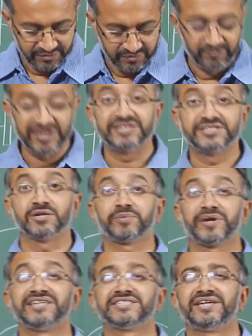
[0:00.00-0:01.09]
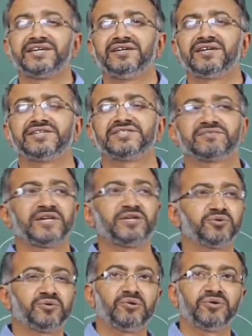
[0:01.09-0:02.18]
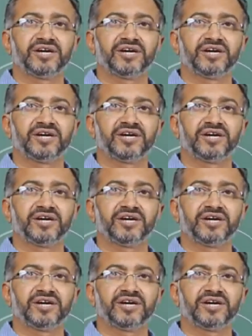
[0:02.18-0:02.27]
very surprising is when you look